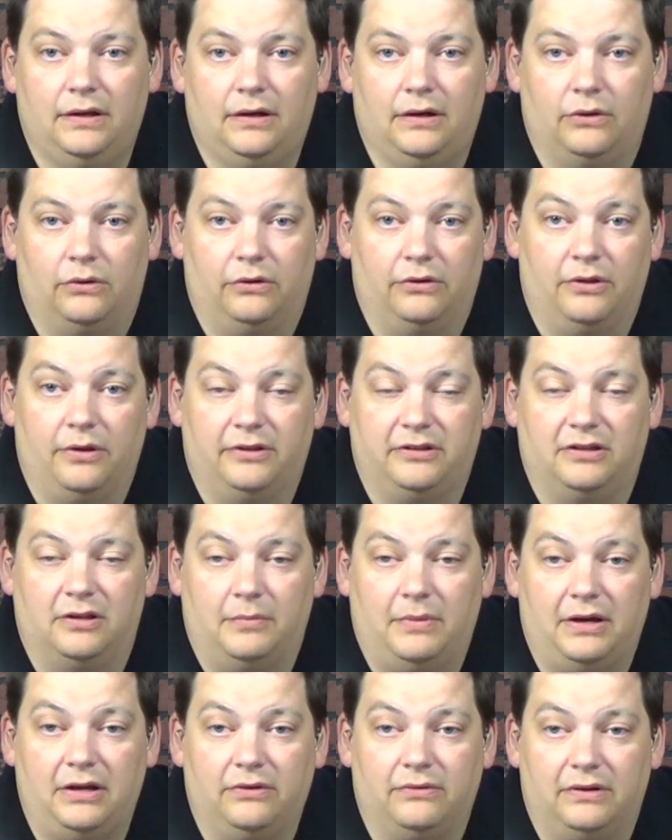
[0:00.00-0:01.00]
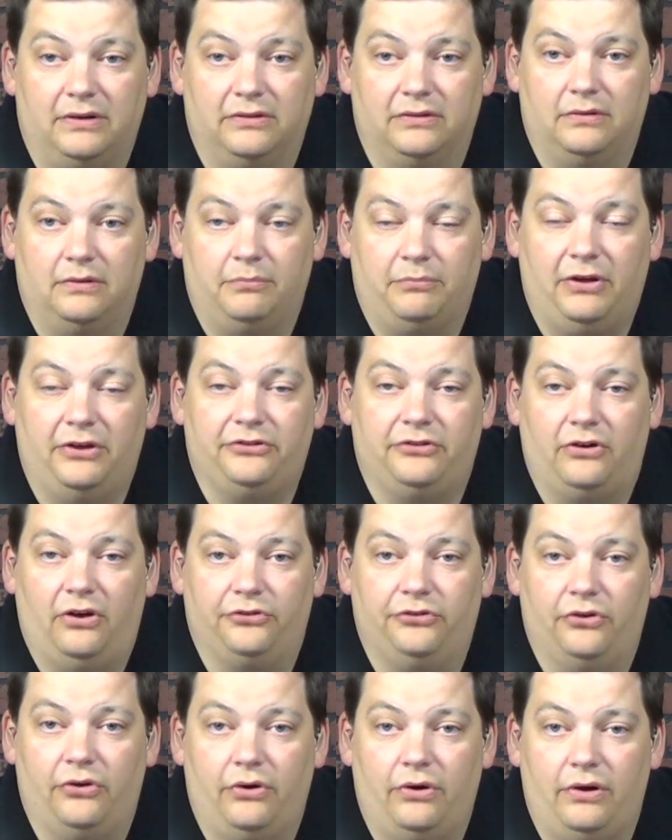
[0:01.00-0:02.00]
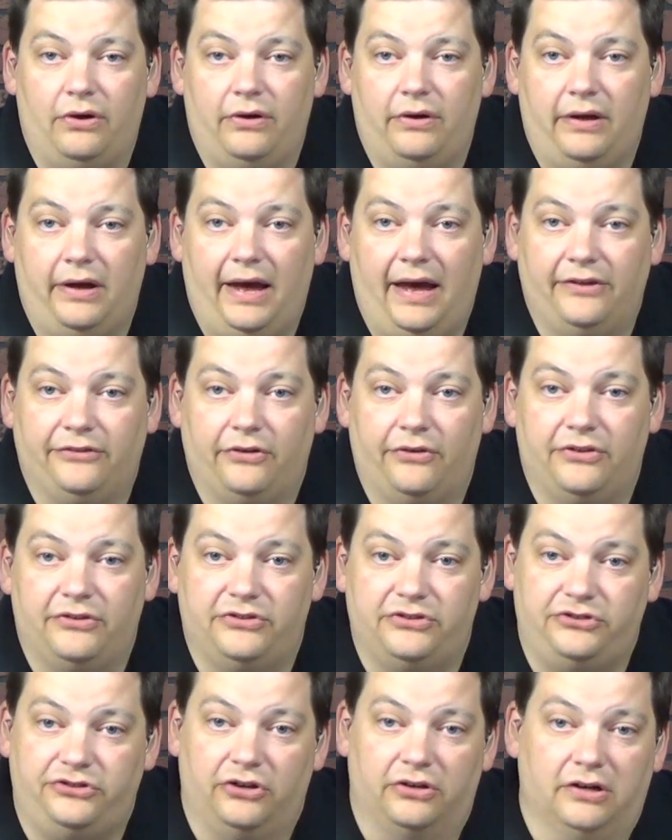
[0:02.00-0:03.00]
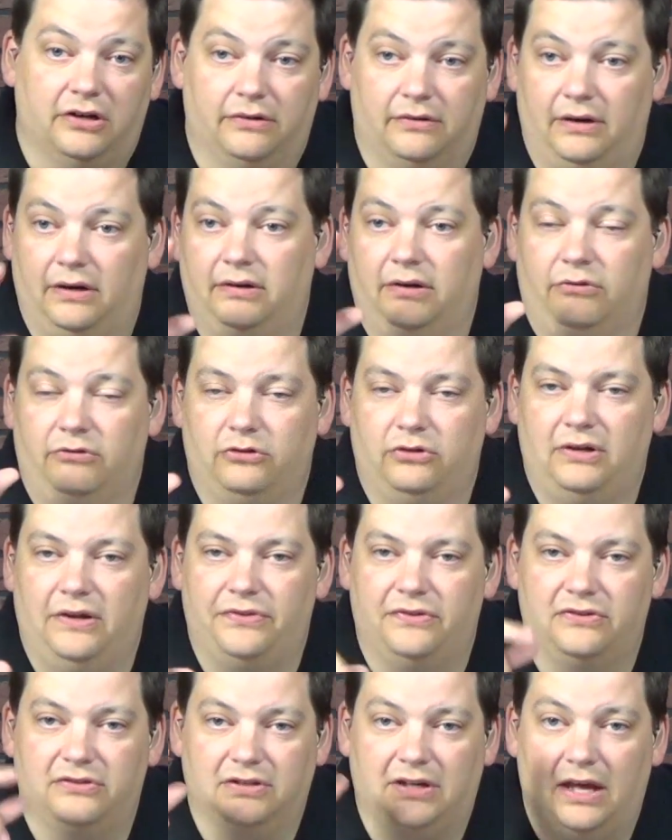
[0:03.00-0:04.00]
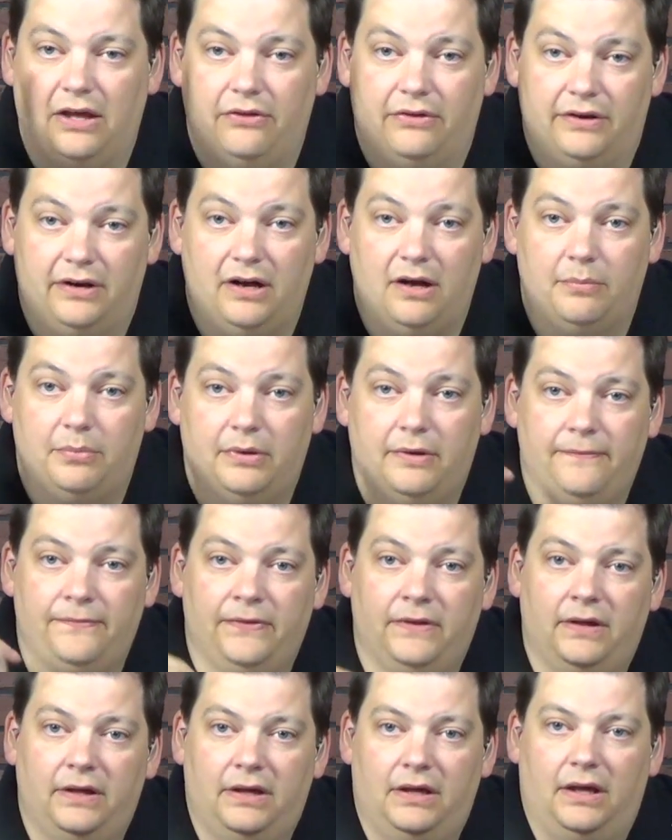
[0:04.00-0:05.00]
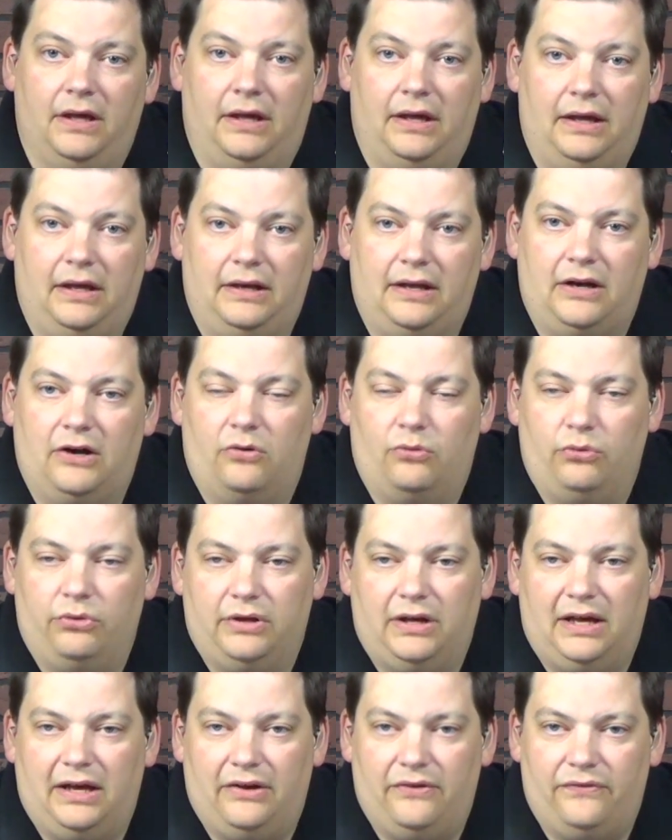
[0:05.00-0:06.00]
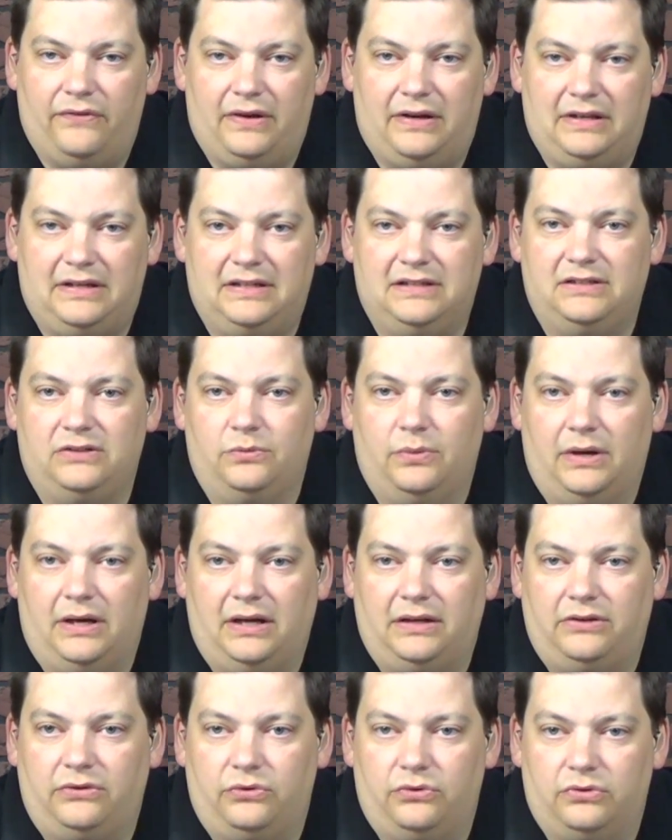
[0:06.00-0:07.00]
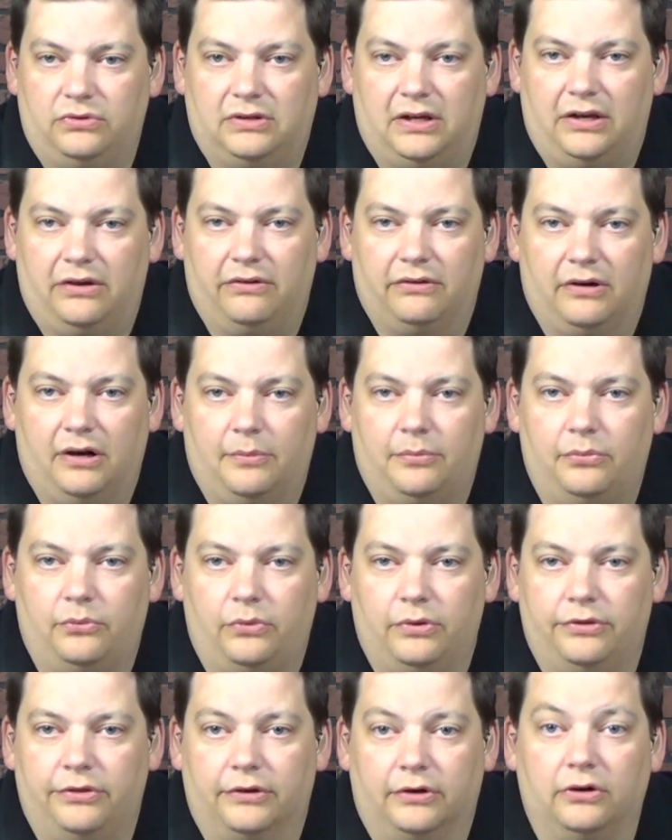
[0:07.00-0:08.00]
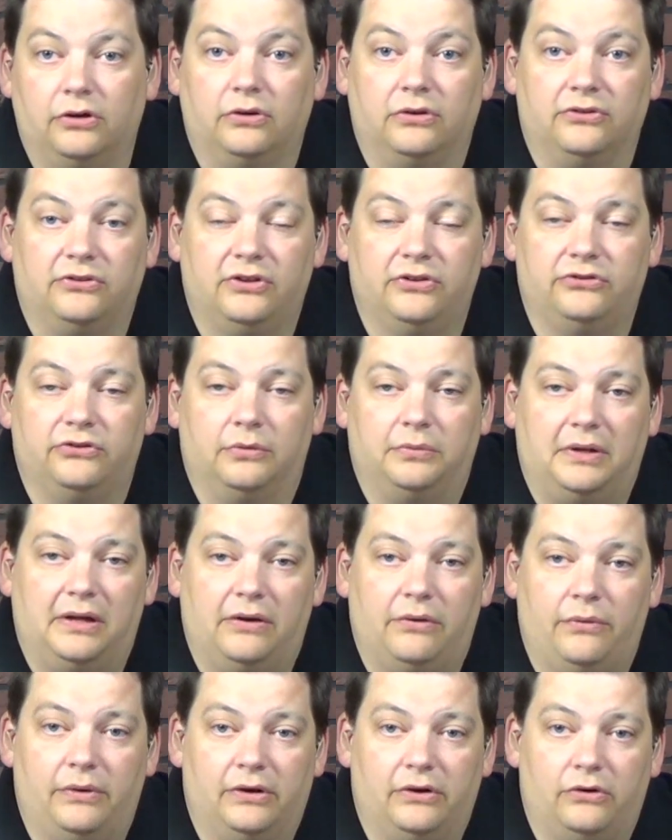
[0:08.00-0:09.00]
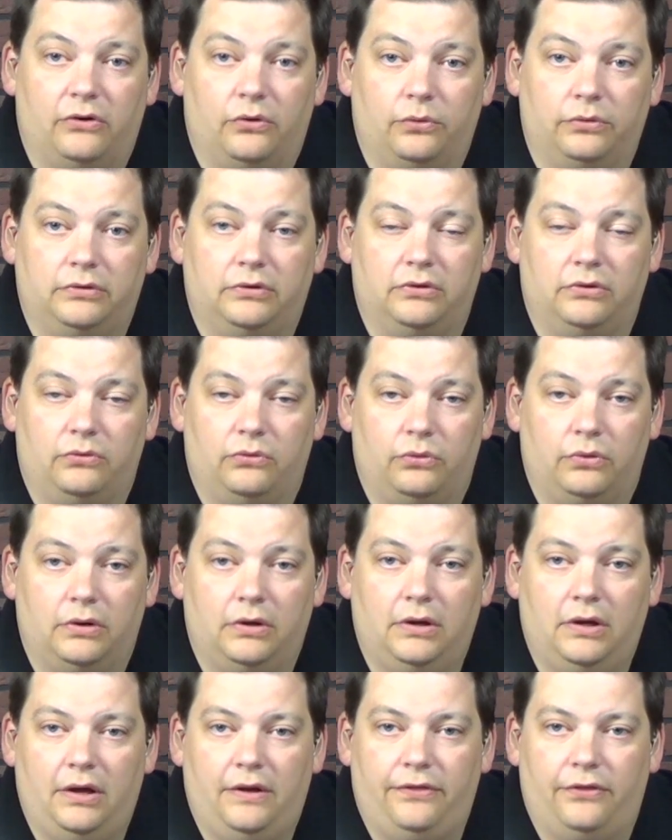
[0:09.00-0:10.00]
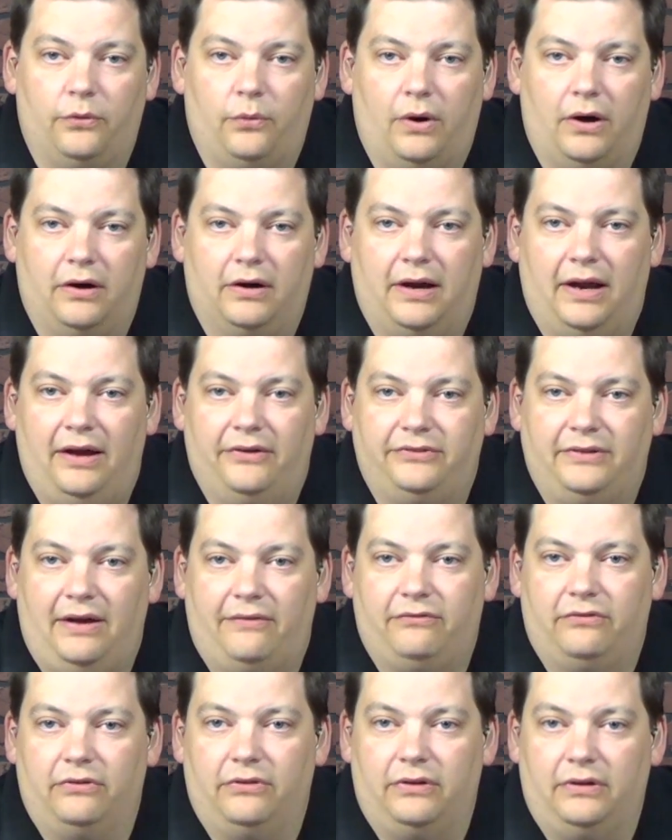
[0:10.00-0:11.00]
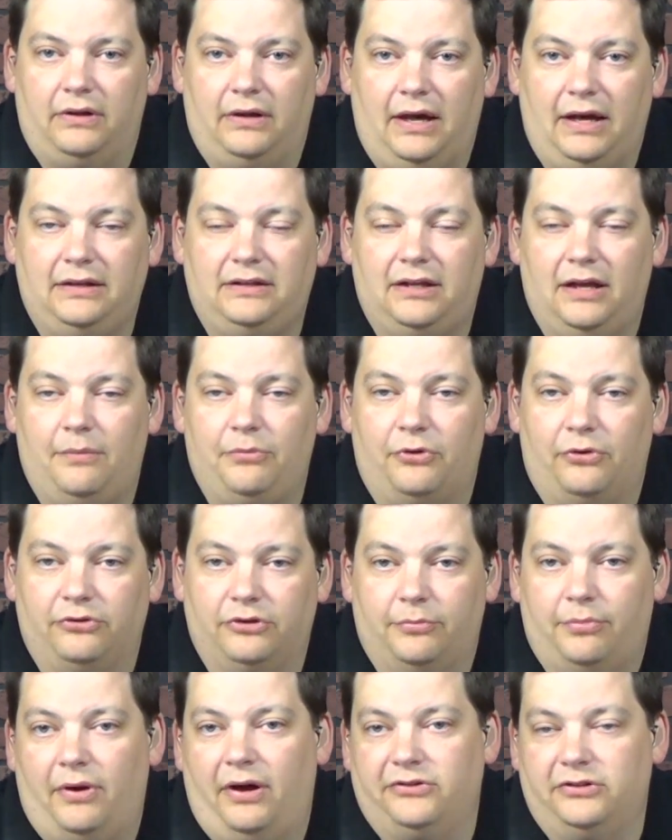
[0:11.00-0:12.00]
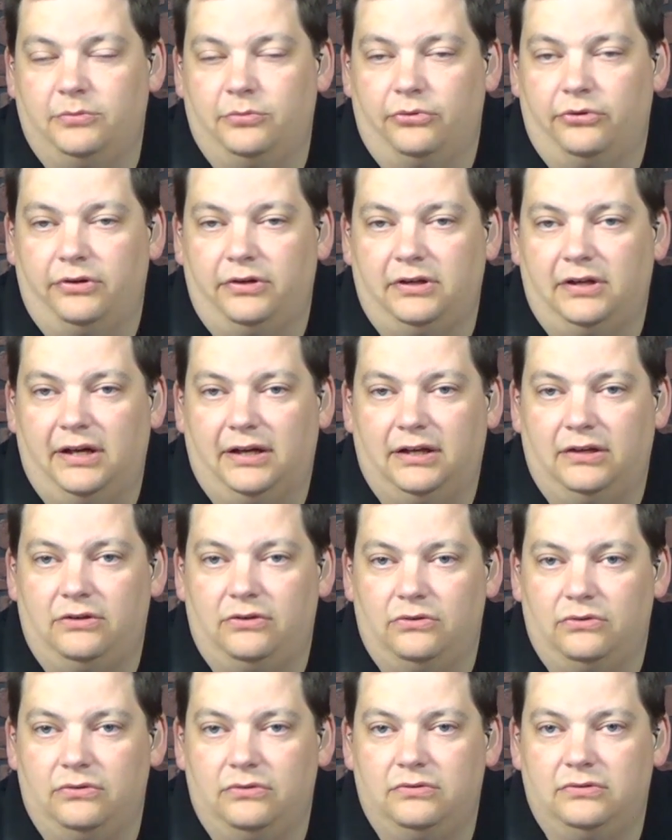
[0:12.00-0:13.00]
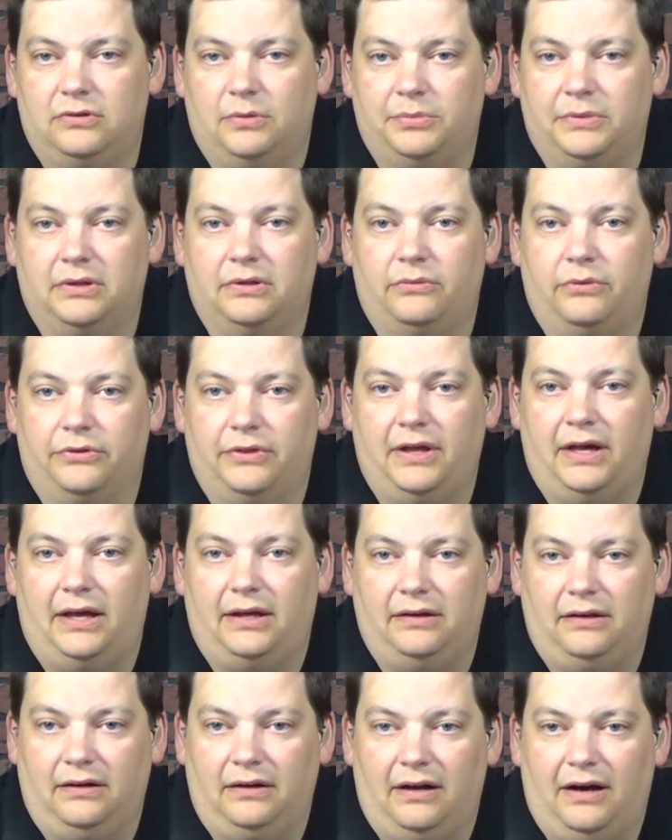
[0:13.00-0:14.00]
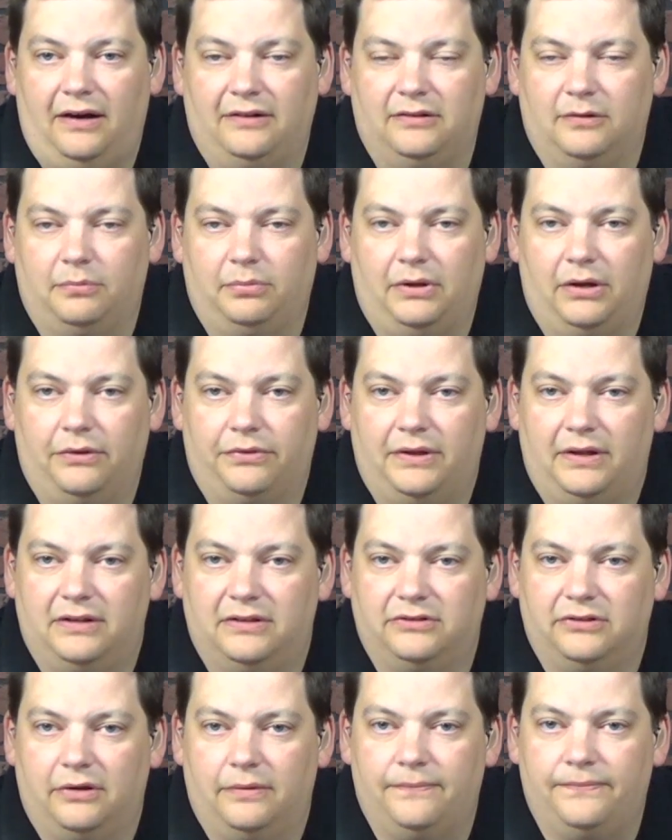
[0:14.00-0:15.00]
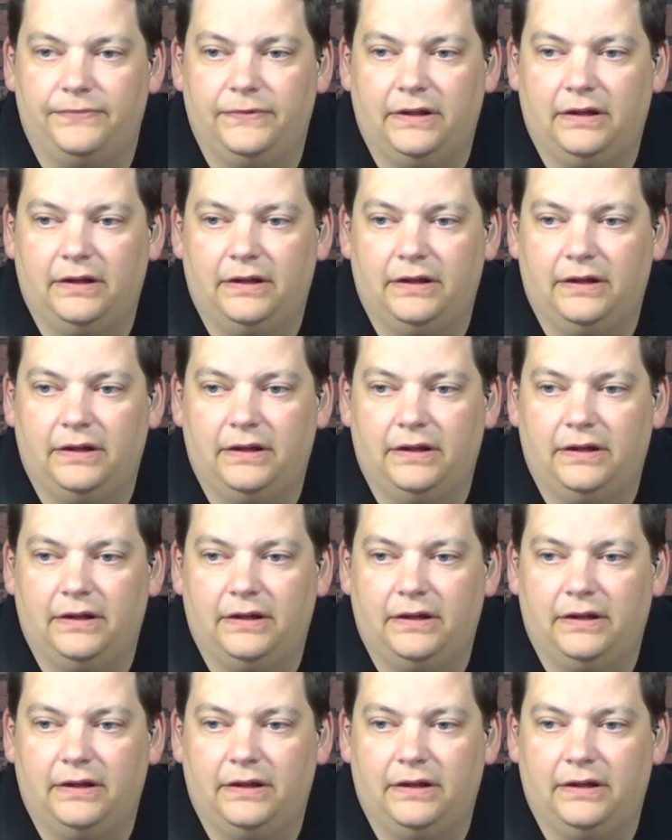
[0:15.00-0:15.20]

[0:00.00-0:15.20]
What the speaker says: or that's the main reason. Plus, it also has all this junk around it, so you get to scale it up. And I don't really have an easy way to scale it up with the current system. Now, when I go to the Wirecast after the Atem, there is a possibility I could do something with that, and I have to play with that some.